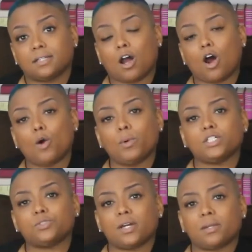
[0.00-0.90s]
I
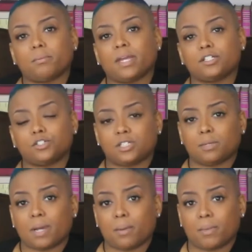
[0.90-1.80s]
always try to make sure
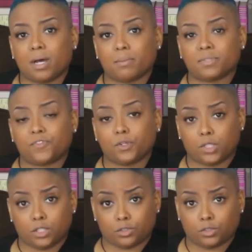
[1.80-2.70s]
that my moms
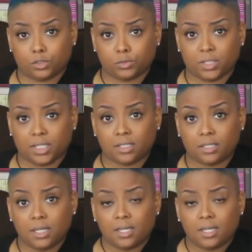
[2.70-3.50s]
feel included.